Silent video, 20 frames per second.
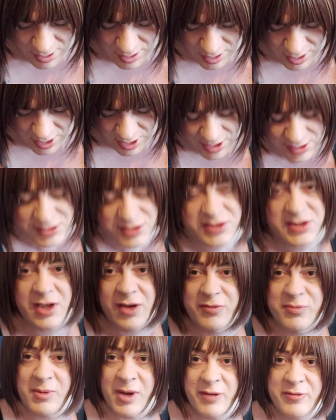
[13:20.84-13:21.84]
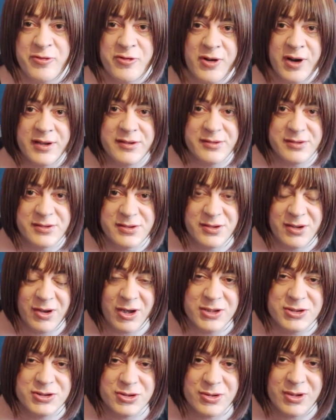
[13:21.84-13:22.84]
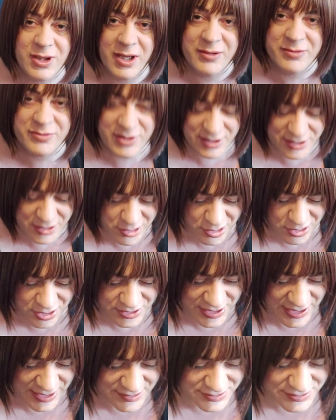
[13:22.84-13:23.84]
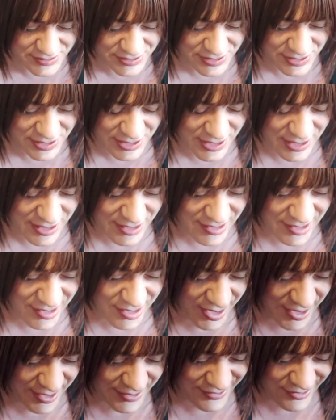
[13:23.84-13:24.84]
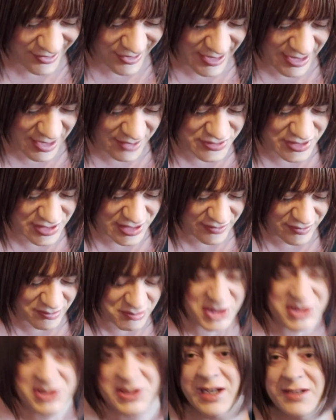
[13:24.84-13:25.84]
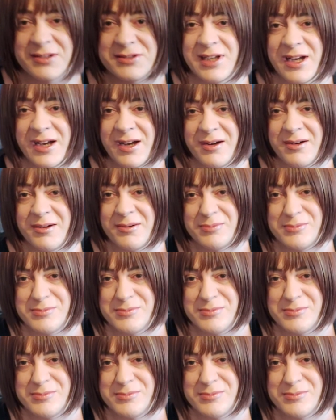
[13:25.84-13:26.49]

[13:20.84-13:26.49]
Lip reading: courtesy of my friend Nigel over at Cotton End. And I have to give him a shout out.